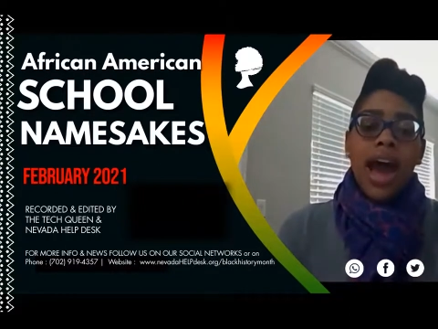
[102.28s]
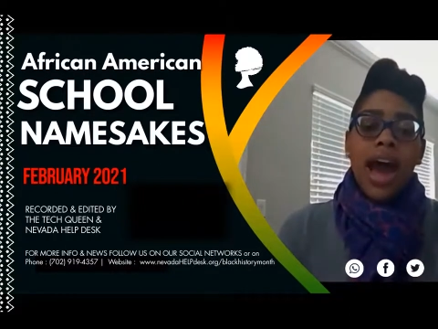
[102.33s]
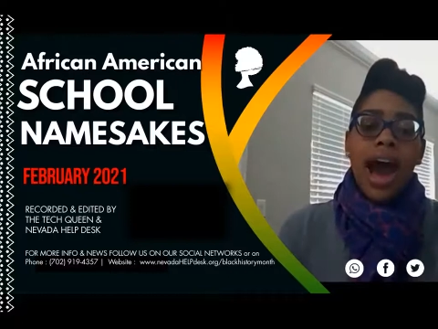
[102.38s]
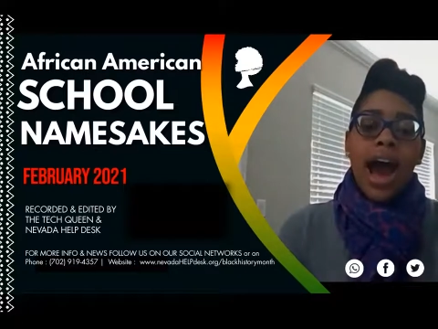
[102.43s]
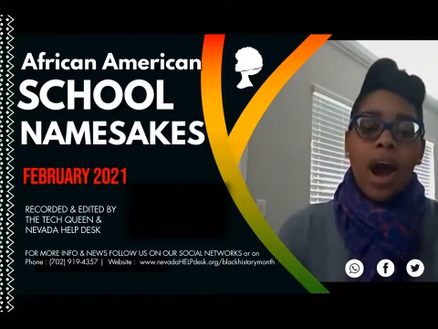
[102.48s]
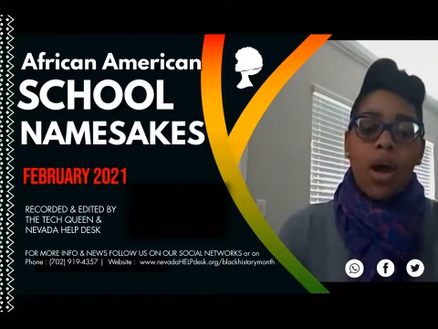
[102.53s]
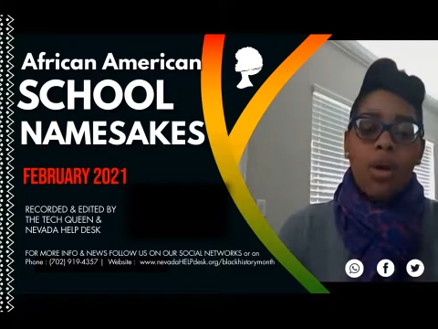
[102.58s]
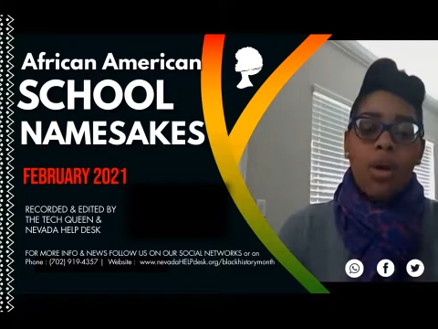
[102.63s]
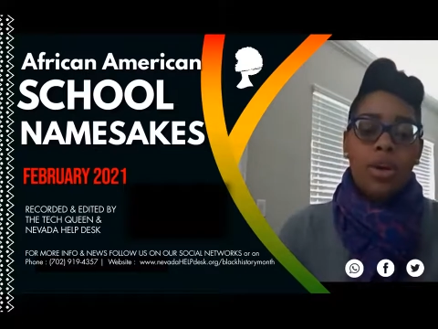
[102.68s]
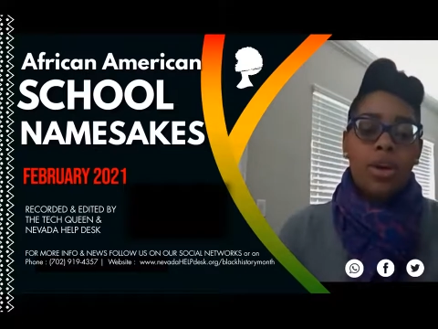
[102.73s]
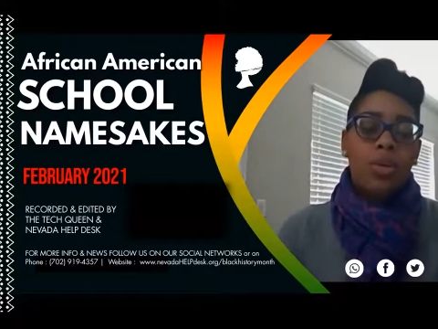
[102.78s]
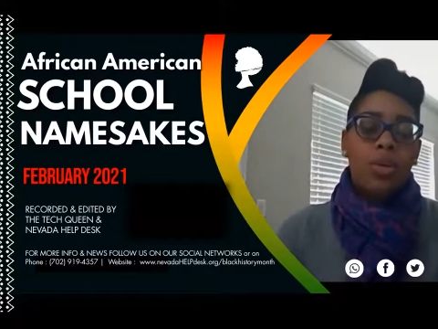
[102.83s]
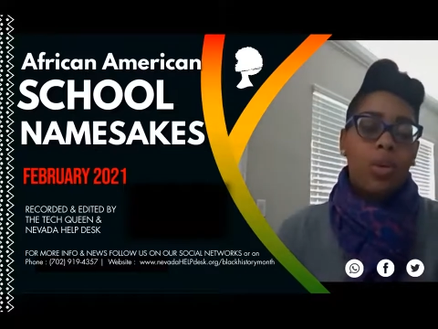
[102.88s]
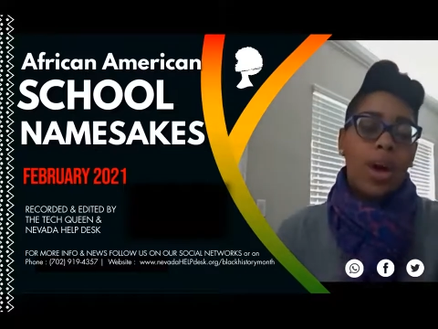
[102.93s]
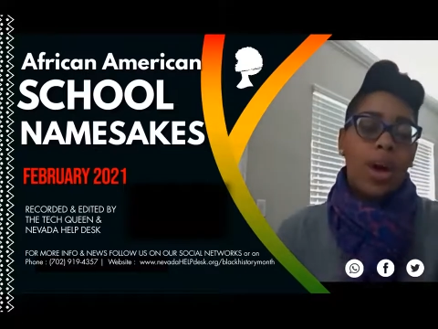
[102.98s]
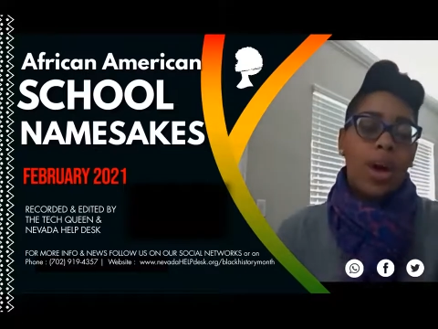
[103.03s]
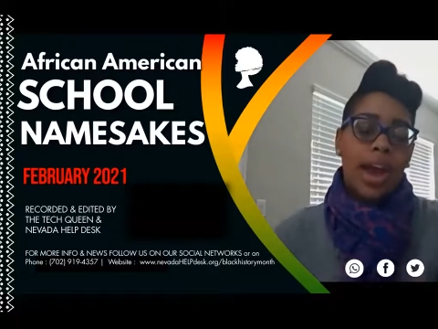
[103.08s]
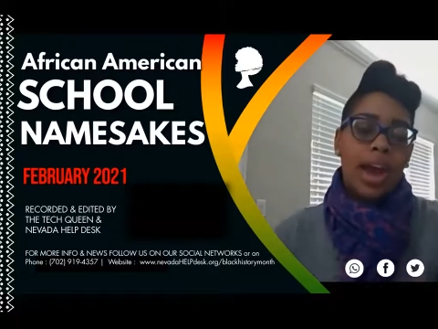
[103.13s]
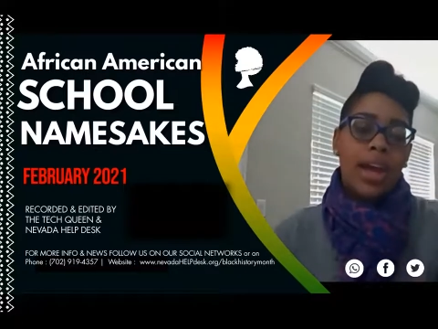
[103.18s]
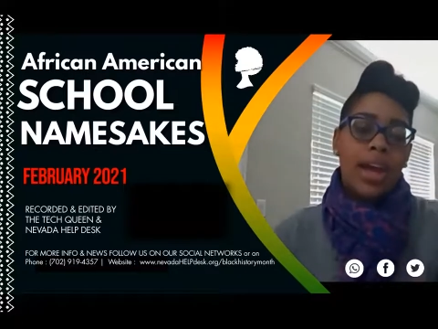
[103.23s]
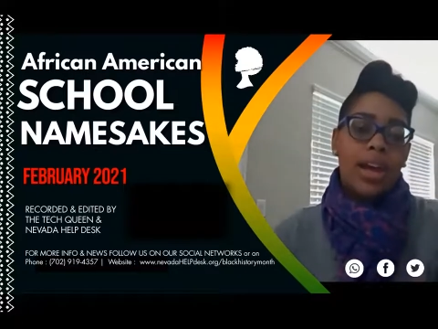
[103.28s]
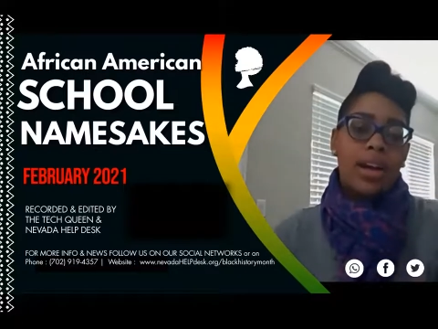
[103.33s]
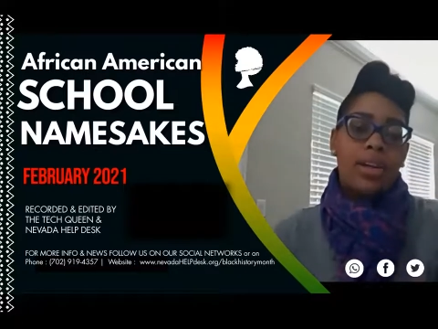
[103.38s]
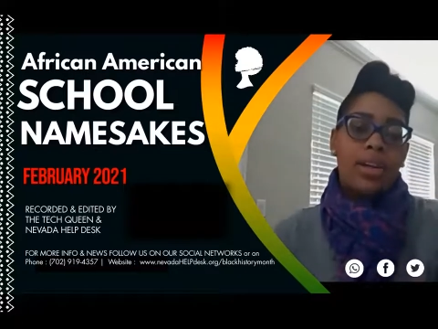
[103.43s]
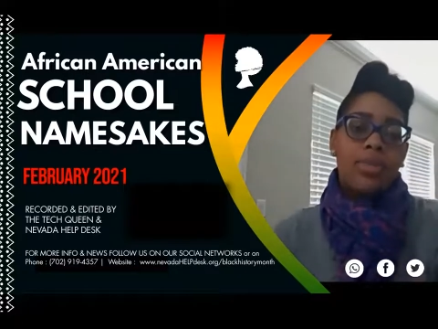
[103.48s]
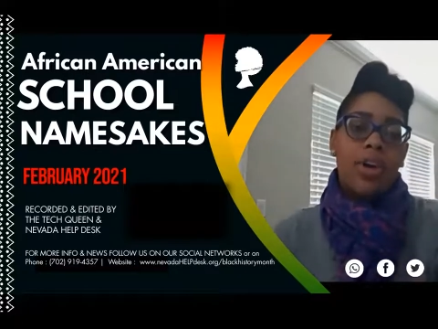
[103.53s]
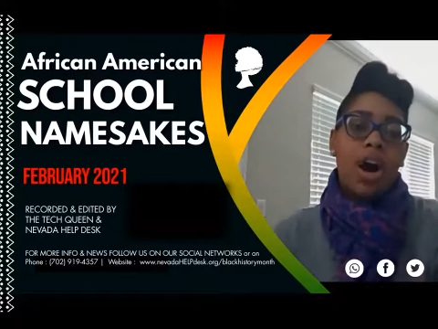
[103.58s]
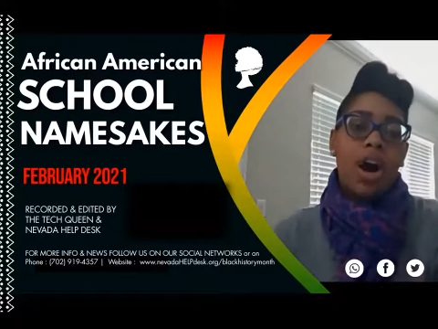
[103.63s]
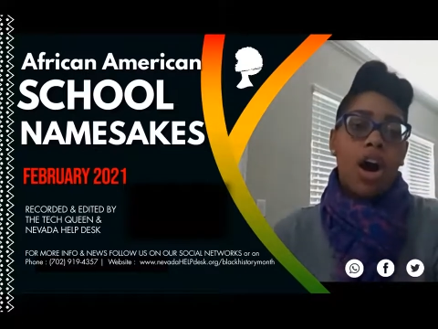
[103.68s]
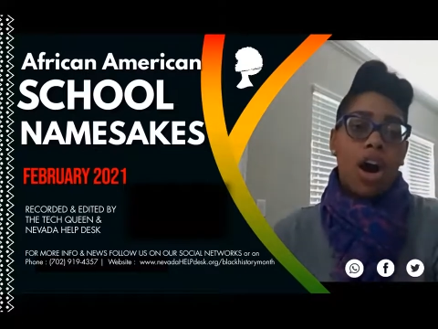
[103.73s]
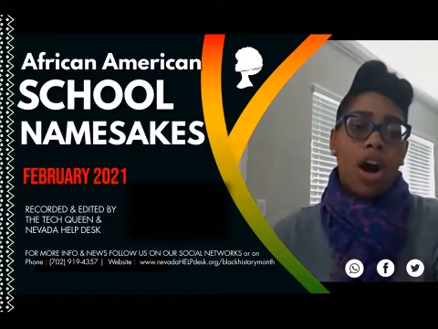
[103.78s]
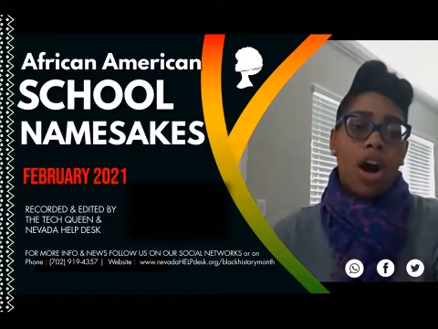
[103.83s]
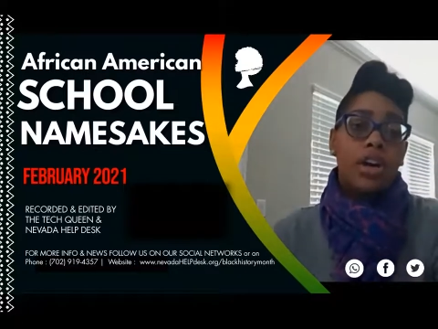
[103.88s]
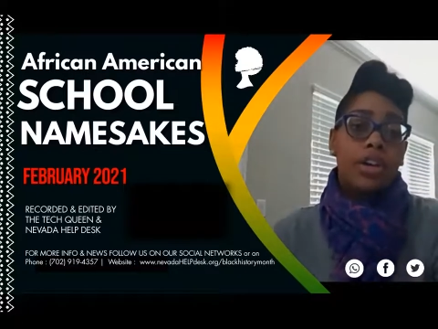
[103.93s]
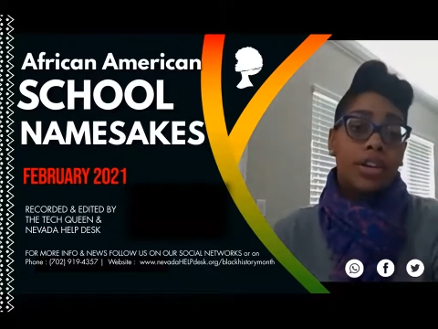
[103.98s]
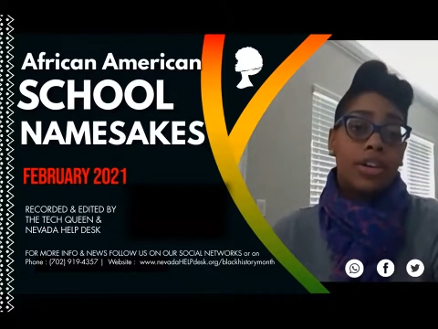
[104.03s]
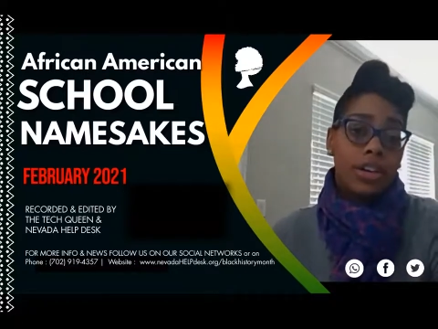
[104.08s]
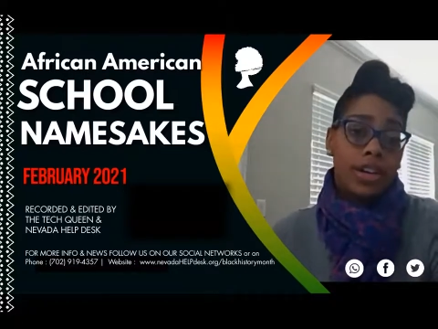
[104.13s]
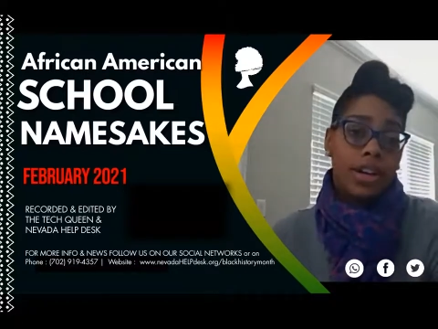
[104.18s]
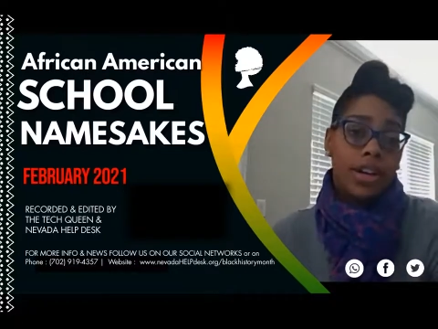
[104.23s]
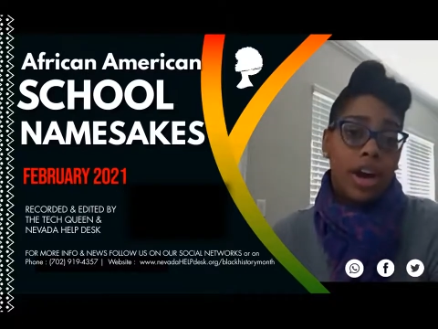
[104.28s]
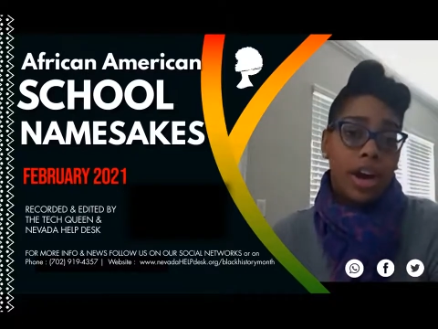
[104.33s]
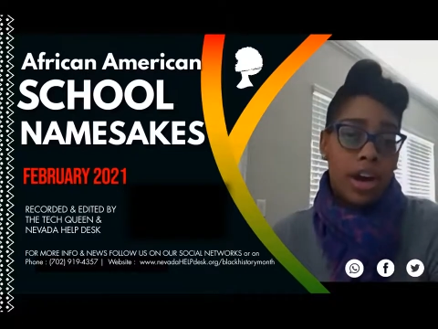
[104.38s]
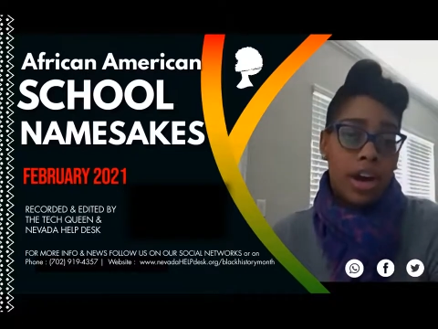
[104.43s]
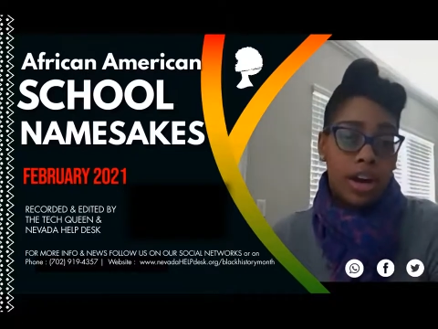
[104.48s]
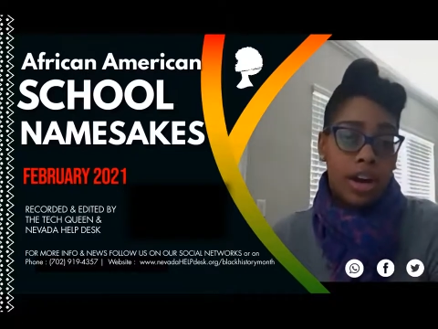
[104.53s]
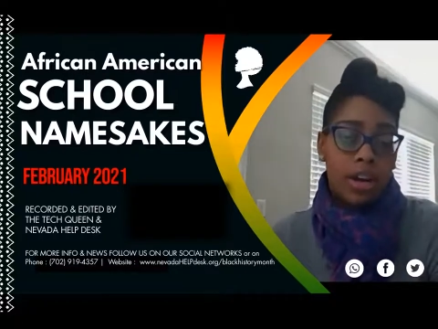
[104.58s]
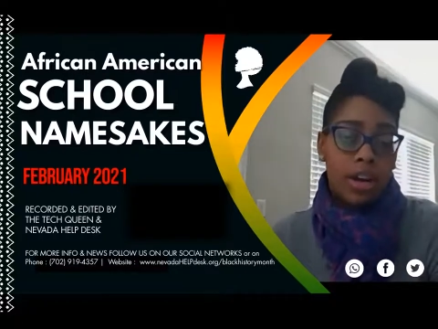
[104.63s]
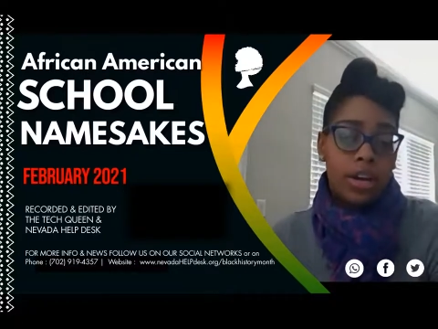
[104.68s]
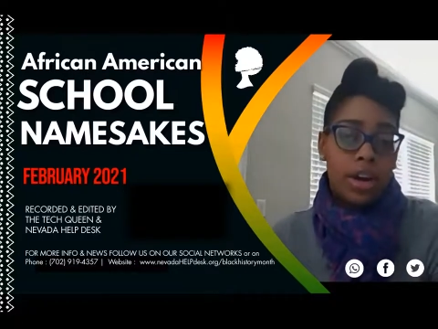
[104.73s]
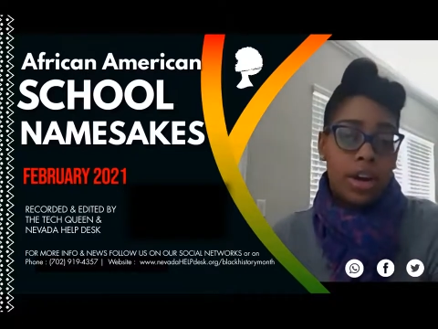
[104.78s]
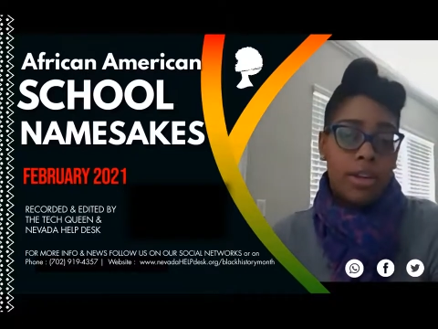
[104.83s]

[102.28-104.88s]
our way of honoring her,